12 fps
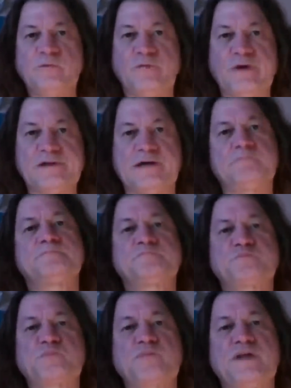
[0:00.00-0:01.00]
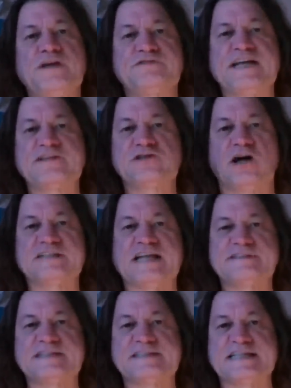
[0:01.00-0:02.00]
Welcome. If they
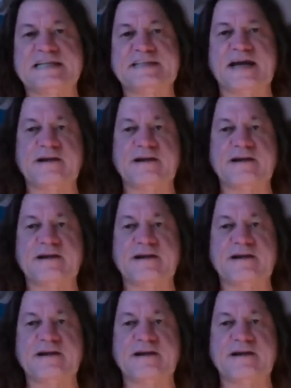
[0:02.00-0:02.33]
don't understand